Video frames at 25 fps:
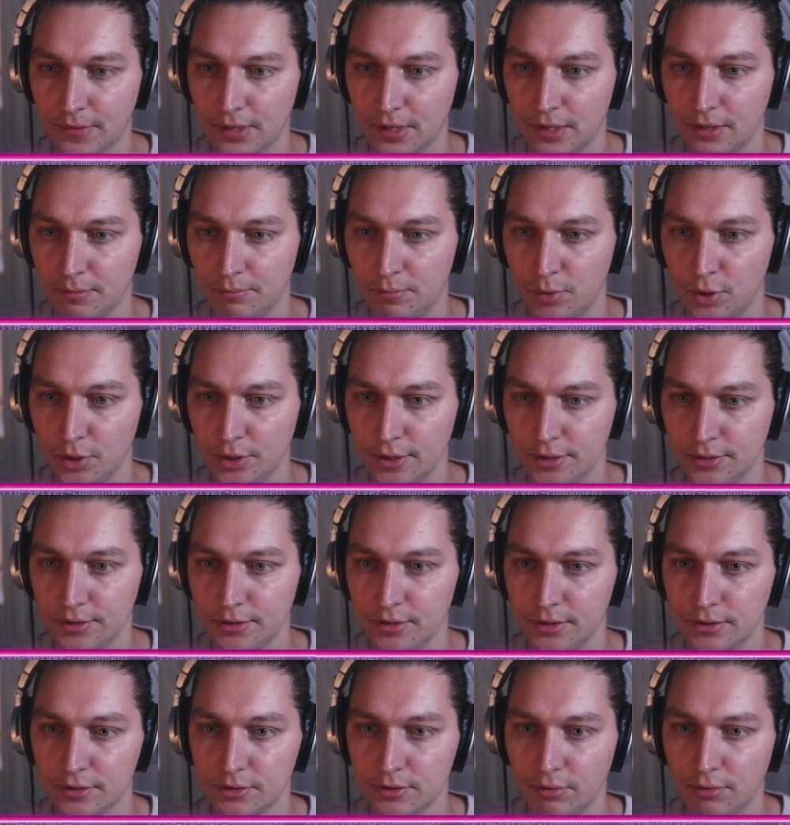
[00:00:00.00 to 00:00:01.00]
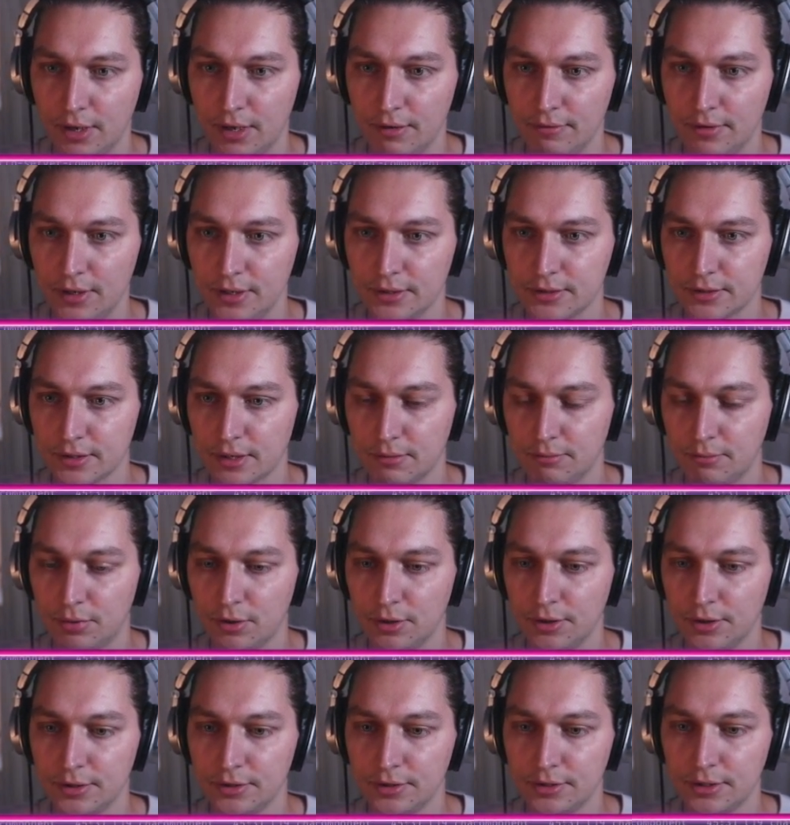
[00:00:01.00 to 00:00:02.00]
component. So we have this
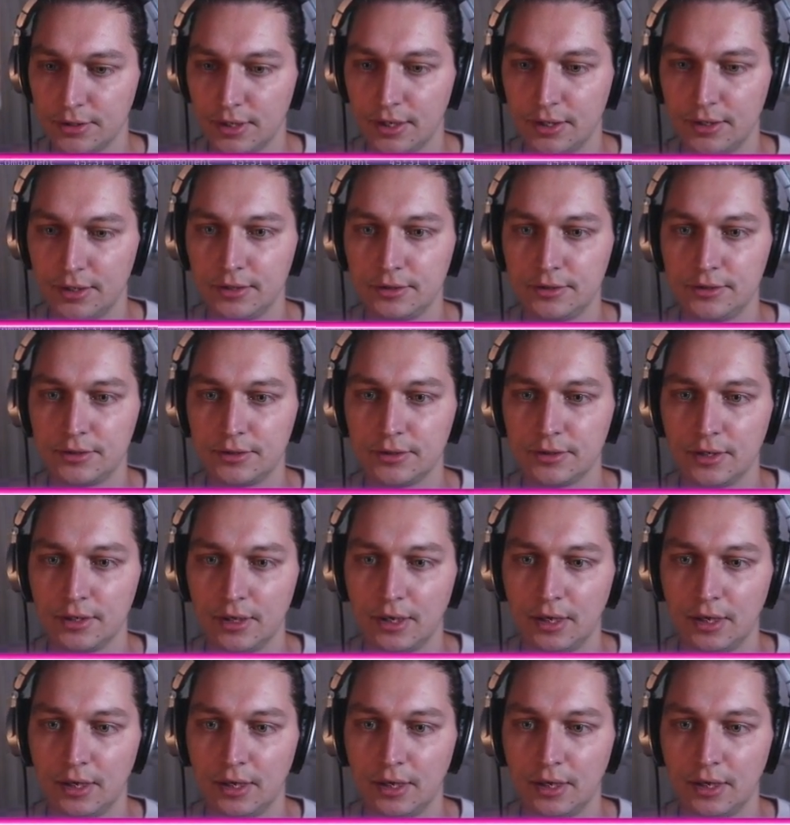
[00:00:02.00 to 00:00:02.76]
component, and